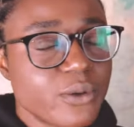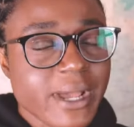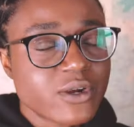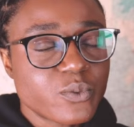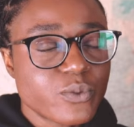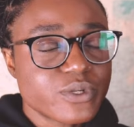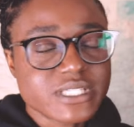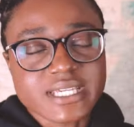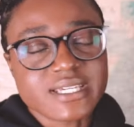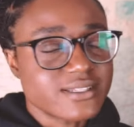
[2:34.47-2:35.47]
No matter what
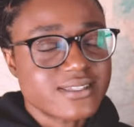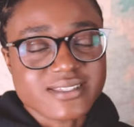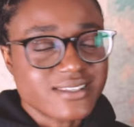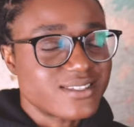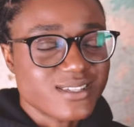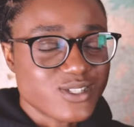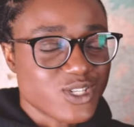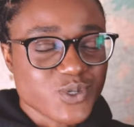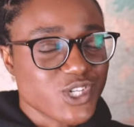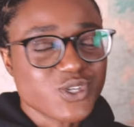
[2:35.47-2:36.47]
ridiculous sentence
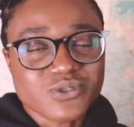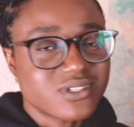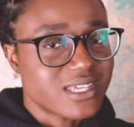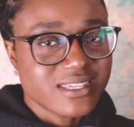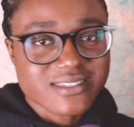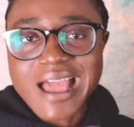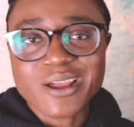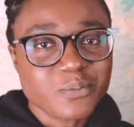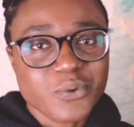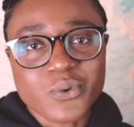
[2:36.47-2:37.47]
you choose, the
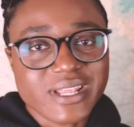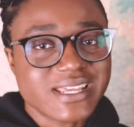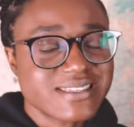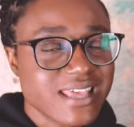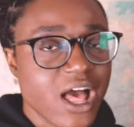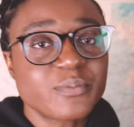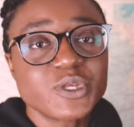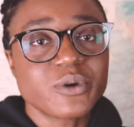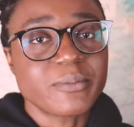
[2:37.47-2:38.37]
entire point is to help you